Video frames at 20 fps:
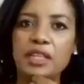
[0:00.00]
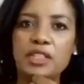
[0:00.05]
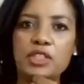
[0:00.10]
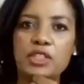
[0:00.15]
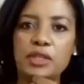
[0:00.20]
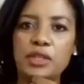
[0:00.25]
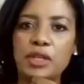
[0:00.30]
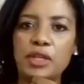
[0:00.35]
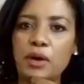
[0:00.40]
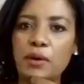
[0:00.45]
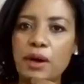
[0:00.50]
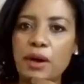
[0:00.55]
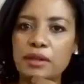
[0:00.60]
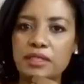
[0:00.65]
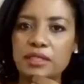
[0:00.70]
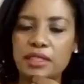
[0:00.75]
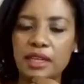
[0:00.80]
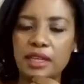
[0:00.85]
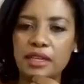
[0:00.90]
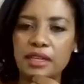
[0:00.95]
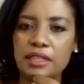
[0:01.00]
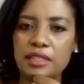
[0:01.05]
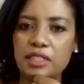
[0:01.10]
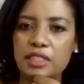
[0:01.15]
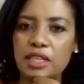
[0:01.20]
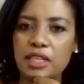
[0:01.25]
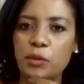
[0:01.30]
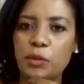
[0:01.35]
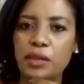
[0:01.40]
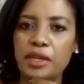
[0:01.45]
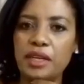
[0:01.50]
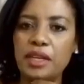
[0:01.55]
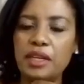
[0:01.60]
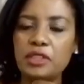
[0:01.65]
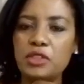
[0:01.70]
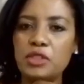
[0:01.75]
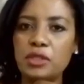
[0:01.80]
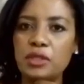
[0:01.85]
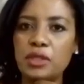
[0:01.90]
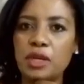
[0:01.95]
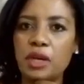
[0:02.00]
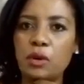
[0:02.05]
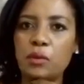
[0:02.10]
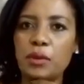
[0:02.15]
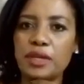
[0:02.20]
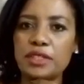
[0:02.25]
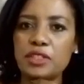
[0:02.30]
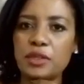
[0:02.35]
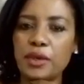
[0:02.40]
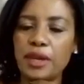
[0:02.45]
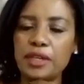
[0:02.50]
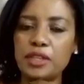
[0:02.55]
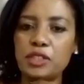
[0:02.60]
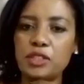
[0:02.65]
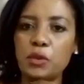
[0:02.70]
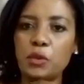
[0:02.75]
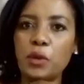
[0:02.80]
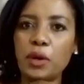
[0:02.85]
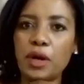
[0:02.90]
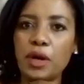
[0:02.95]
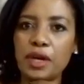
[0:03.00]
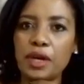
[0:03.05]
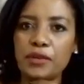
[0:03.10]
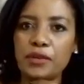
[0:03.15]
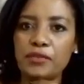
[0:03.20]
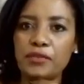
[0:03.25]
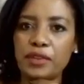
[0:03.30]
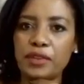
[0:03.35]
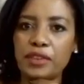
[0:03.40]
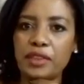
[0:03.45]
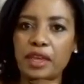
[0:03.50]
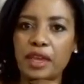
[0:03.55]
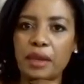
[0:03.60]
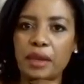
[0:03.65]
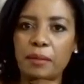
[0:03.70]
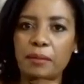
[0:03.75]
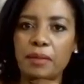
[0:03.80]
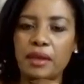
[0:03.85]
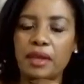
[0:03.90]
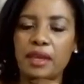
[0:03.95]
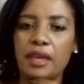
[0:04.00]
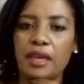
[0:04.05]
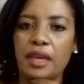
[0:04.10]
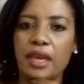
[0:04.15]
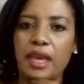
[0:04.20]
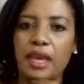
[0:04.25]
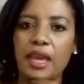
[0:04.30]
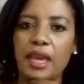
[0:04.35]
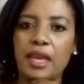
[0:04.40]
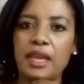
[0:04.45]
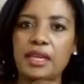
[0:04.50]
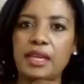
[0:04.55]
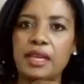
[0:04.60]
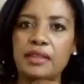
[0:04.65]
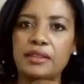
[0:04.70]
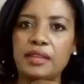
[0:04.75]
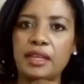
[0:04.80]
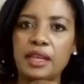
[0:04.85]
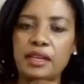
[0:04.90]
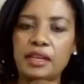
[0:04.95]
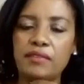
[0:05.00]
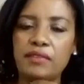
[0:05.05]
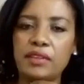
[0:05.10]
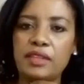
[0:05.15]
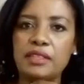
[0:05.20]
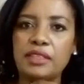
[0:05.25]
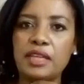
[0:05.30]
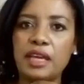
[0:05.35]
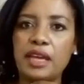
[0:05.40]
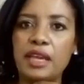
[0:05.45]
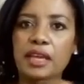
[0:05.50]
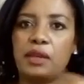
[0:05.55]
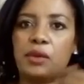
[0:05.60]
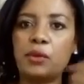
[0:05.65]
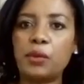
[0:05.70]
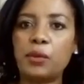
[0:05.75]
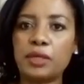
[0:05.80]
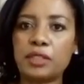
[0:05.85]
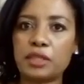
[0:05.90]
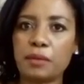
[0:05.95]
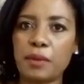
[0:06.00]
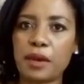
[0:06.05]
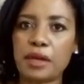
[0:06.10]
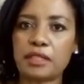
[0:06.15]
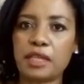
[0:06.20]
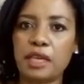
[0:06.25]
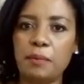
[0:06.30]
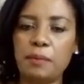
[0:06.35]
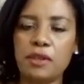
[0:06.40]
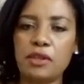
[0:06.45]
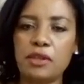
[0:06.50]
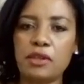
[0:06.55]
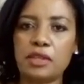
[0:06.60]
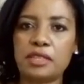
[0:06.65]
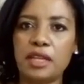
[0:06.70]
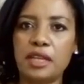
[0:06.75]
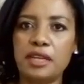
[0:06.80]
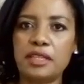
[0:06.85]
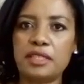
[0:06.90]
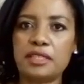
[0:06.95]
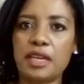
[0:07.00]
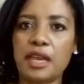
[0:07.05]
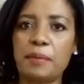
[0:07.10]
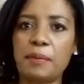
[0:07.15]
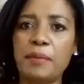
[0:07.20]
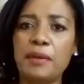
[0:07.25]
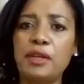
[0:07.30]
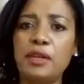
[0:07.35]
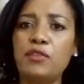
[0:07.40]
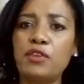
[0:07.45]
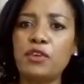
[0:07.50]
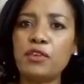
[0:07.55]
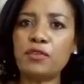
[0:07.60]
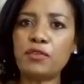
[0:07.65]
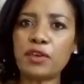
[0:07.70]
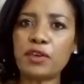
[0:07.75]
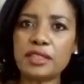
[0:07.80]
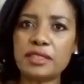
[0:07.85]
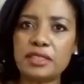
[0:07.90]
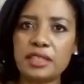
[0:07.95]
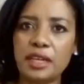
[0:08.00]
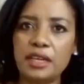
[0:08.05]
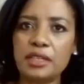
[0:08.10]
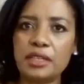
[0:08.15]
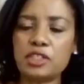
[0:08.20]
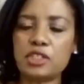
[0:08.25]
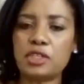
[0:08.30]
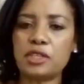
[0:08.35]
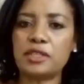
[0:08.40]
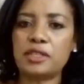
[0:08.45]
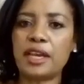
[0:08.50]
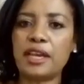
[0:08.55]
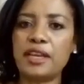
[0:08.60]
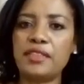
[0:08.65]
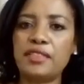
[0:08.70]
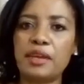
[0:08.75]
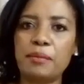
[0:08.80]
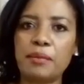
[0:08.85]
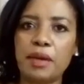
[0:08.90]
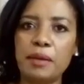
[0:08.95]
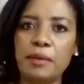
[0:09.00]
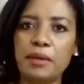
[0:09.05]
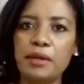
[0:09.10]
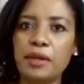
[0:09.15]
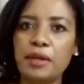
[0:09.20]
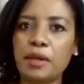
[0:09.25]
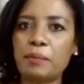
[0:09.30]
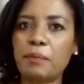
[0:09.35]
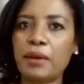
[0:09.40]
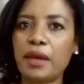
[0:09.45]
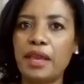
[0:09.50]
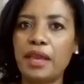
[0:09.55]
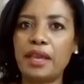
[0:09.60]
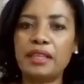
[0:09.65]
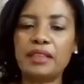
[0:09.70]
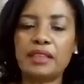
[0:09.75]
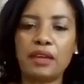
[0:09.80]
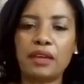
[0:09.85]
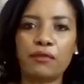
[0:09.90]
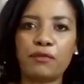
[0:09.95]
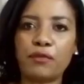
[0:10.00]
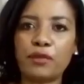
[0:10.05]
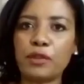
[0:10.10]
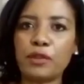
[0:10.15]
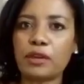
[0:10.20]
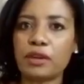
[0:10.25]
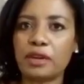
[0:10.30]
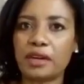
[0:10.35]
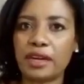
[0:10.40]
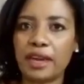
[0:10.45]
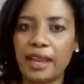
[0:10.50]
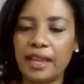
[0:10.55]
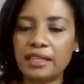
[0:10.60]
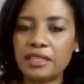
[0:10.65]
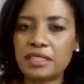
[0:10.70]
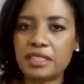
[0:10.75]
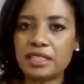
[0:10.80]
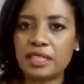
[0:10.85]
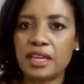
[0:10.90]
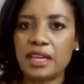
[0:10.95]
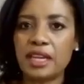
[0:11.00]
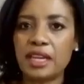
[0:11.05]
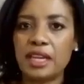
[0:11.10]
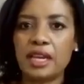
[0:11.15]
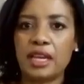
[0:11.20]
to know our tenants and we need to know what's going to work for them. And at the end of the day, it's about keeping your tenants happy. And if you've got tenants today and they maybe not paying their full rent,